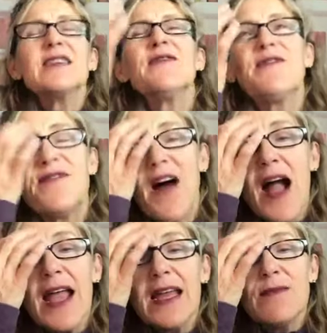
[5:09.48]
and to
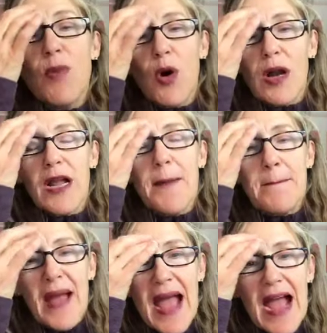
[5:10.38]
find more
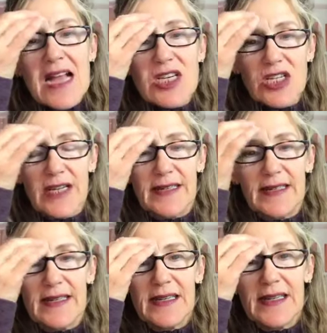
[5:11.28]

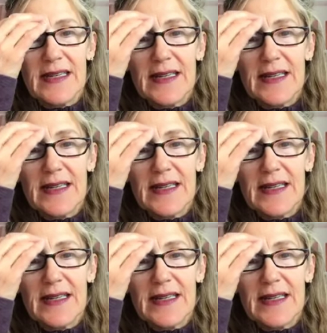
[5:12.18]
compassion